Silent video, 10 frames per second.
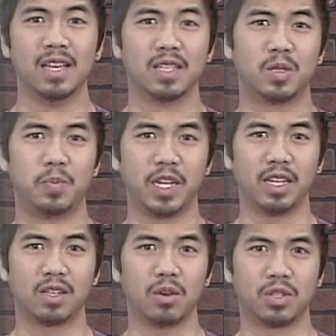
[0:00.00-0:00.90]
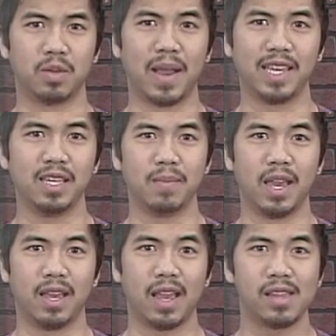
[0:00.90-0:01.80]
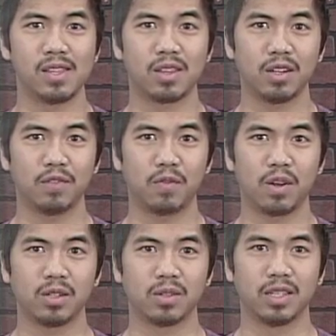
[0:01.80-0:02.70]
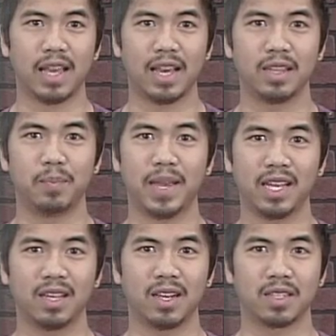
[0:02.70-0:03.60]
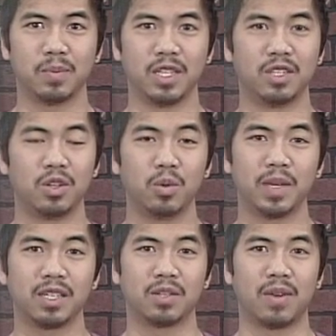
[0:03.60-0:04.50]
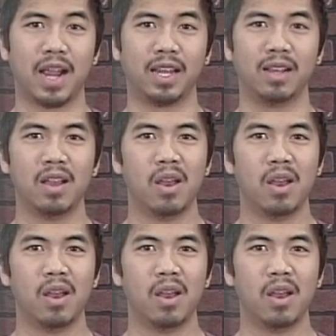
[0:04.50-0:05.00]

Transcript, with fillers: spinning coaster Mahime, and the 34-year-old had the bad luck to be too big to ride it.